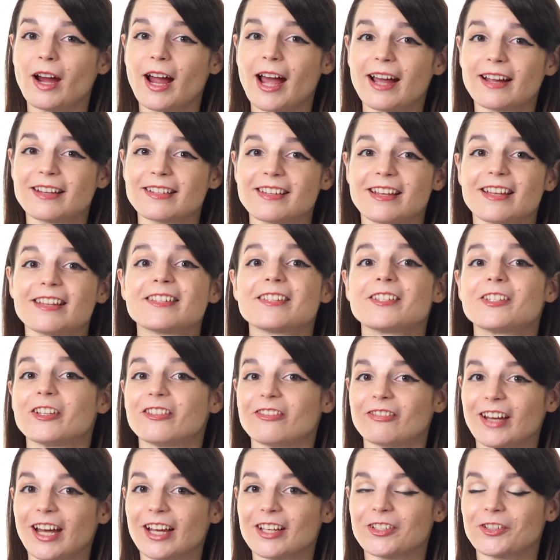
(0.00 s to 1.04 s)
access to
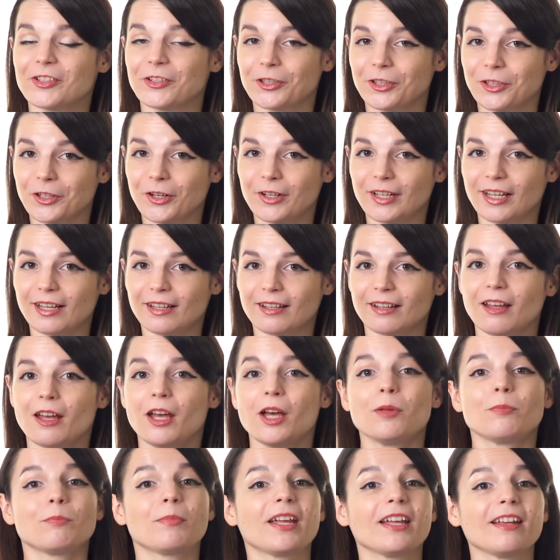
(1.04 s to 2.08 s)
faster learning,
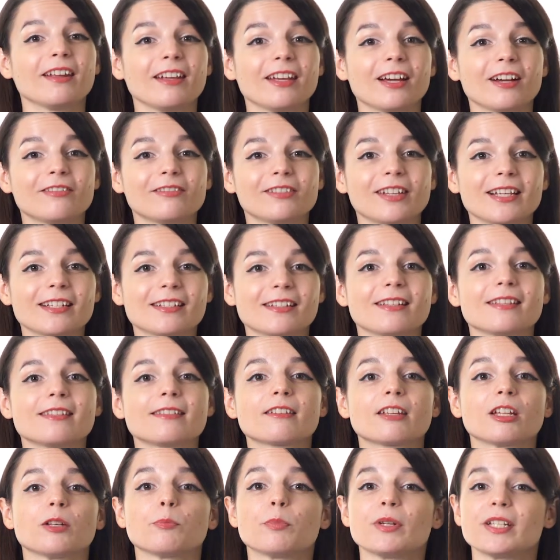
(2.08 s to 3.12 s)
PDF lessons
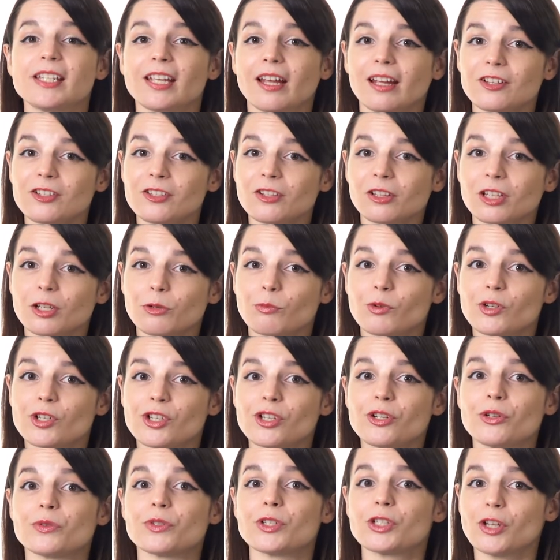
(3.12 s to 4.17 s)
can potentially
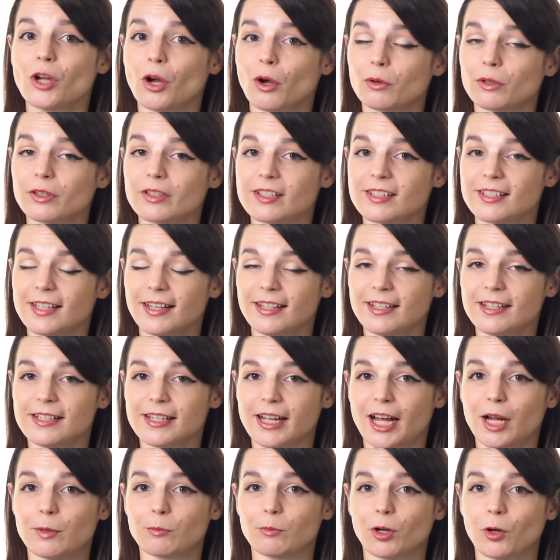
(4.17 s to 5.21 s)
reduce total study
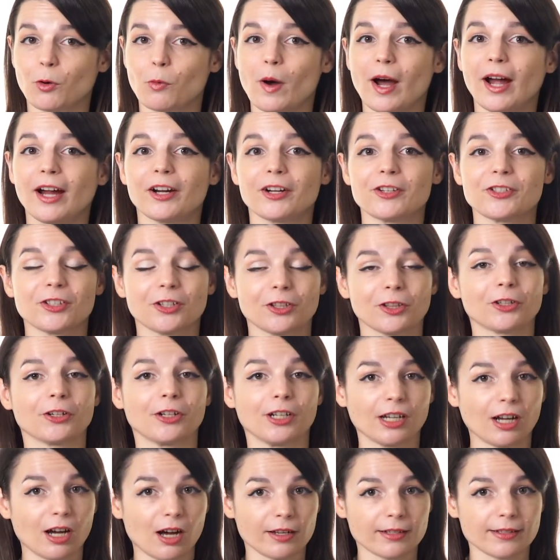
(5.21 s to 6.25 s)
time required to learn
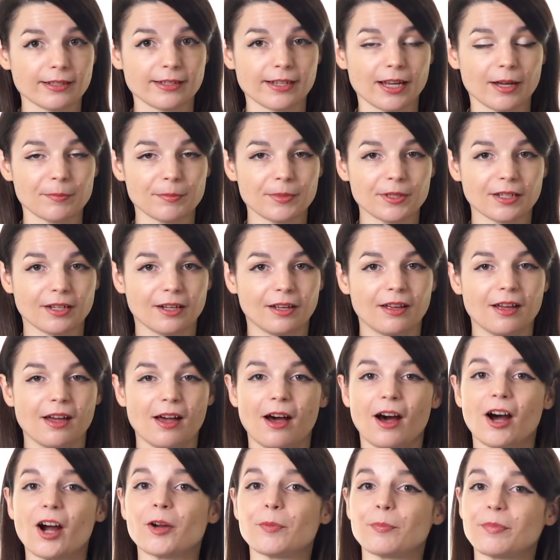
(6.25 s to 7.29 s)
a concept.
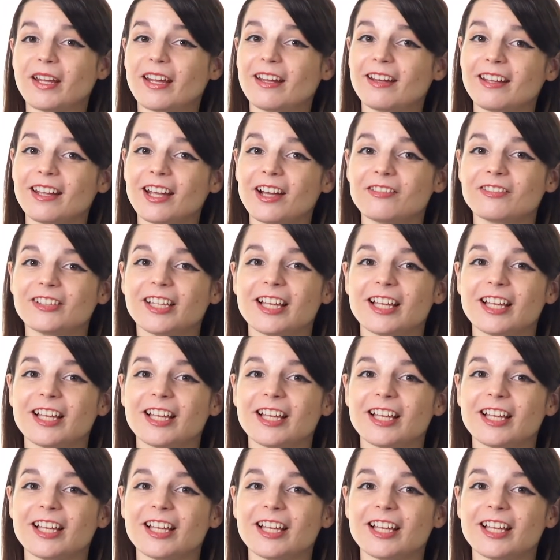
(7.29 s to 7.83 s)
Our PDF